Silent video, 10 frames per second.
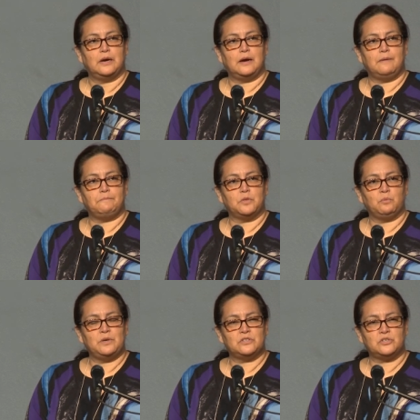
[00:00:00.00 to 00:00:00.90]
Um,
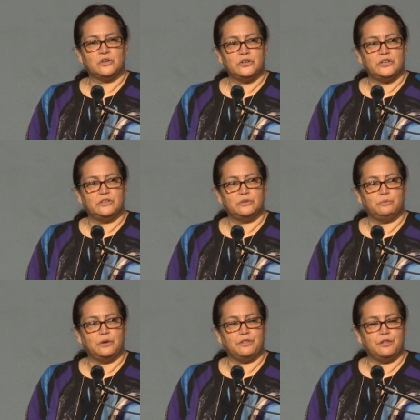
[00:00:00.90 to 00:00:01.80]
we started
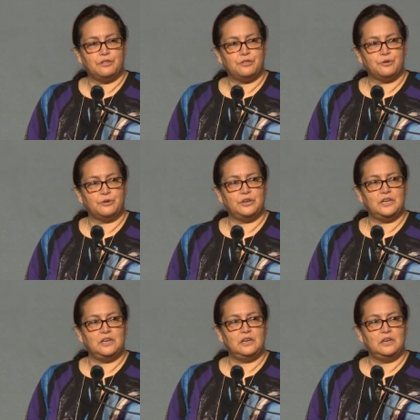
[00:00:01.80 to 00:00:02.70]
with
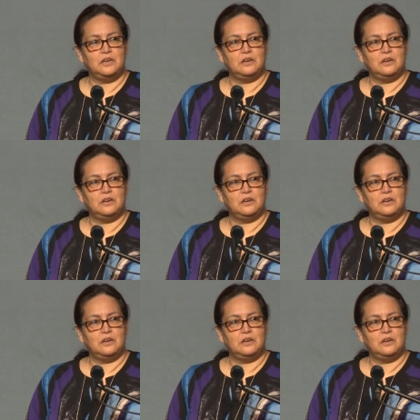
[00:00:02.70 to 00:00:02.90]
30